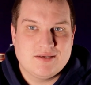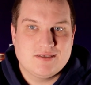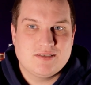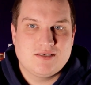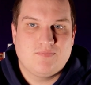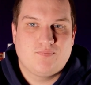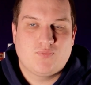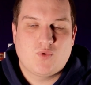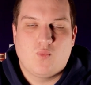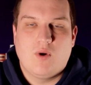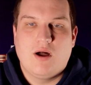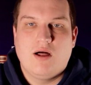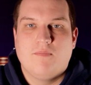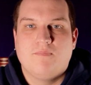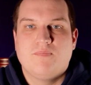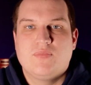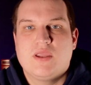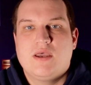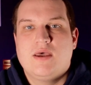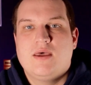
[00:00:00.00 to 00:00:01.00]
things?
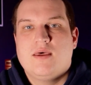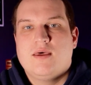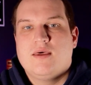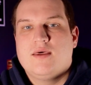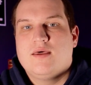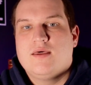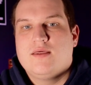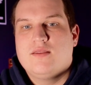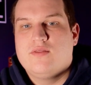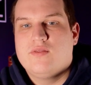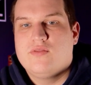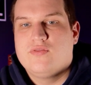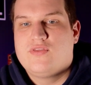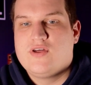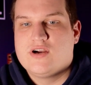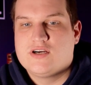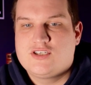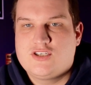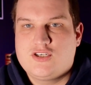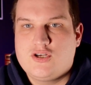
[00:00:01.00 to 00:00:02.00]
Well,
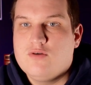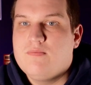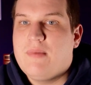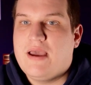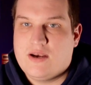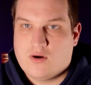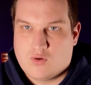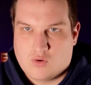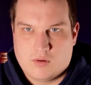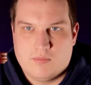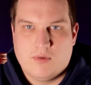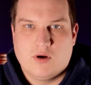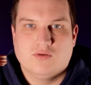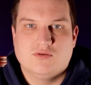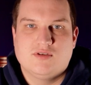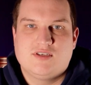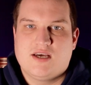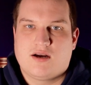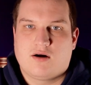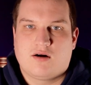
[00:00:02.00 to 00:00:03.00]
there's two main
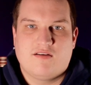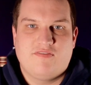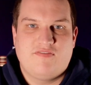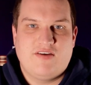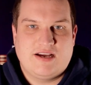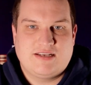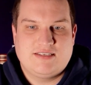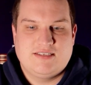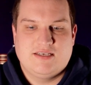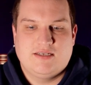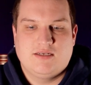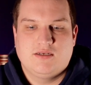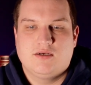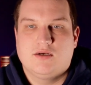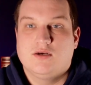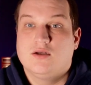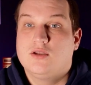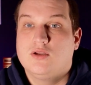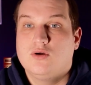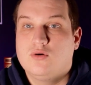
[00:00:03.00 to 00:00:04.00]
hormones that are affected.
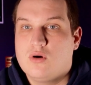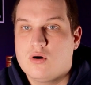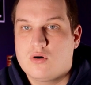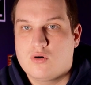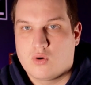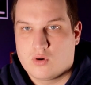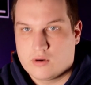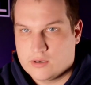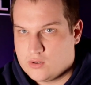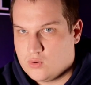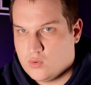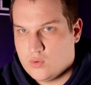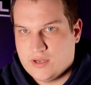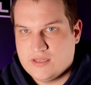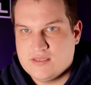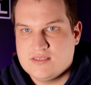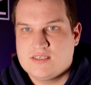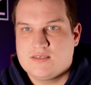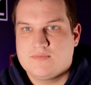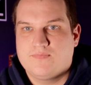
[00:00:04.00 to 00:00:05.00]

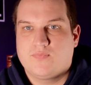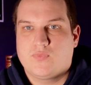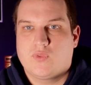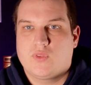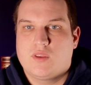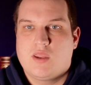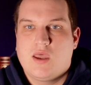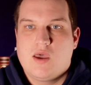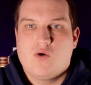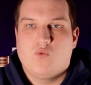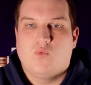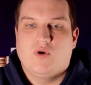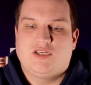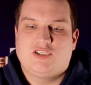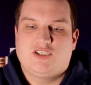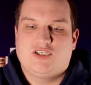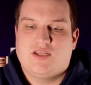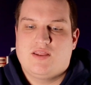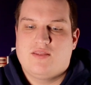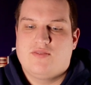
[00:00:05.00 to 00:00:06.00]
Glucocorticoids,
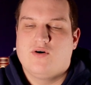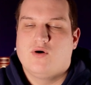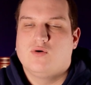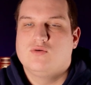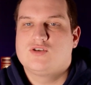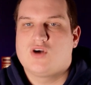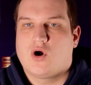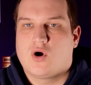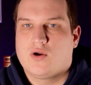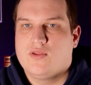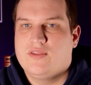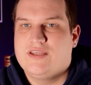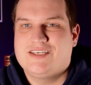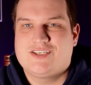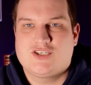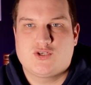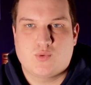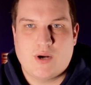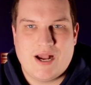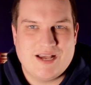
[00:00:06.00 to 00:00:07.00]
which those are
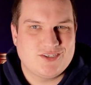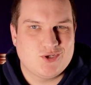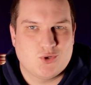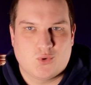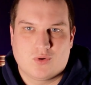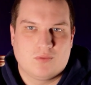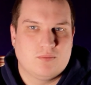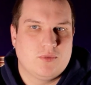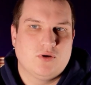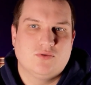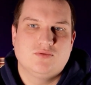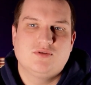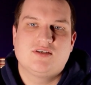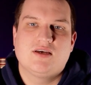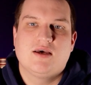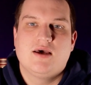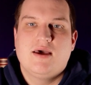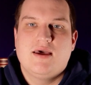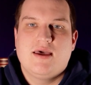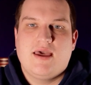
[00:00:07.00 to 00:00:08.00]
the stress
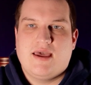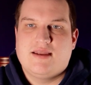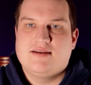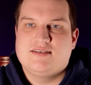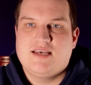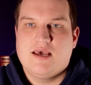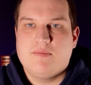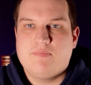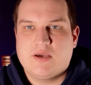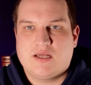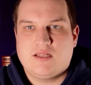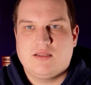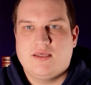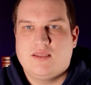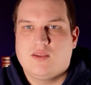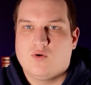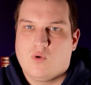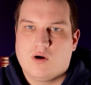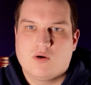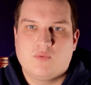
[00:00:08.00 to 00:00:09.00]
hormones, and
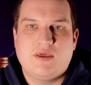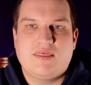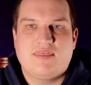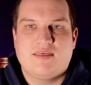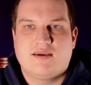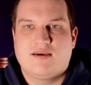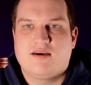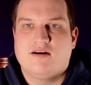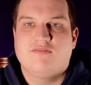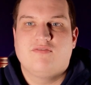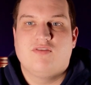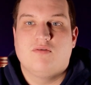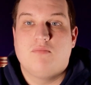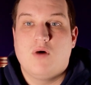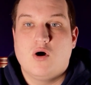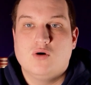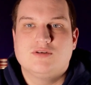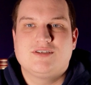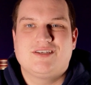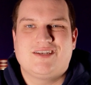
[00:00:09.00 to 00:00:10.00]
typically the one we think of the
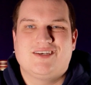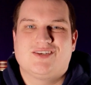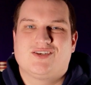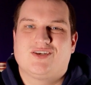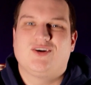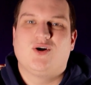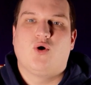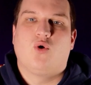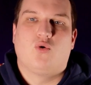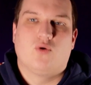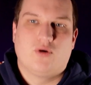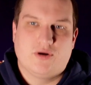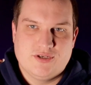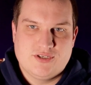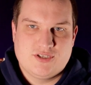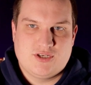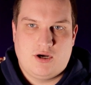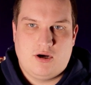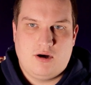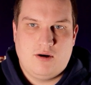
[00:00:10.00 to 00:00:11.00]
most is
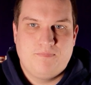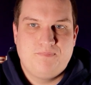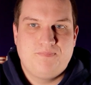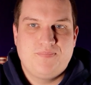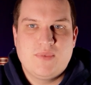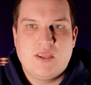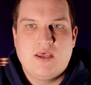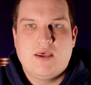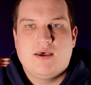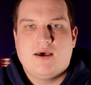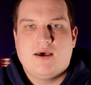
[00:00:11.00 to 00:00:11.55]
cortisol.